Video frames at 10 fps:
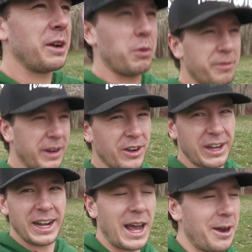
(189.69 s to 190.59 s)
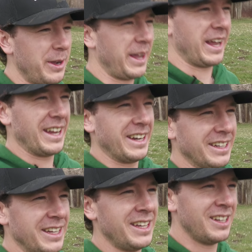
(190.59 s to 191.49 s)
it, we're figuring it out, and
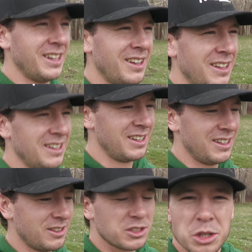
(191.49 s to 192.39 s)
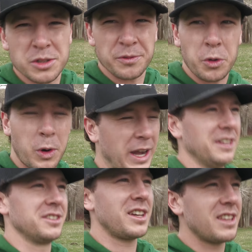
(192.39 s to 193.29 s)
let's throw some
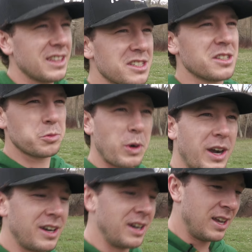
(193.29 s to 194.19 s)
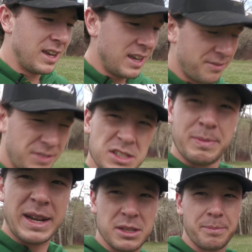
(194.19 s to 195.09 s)
forehands. I think this is where, if this
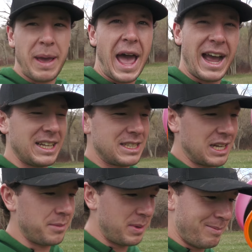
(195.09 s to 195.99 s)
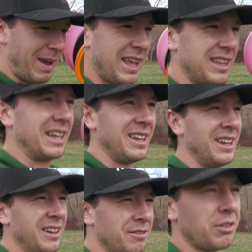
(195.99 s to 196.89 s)
makes the bag, it's gonna be mainly
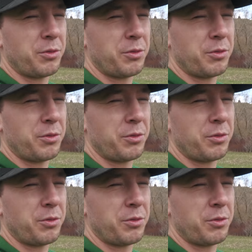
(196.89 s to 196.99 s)
for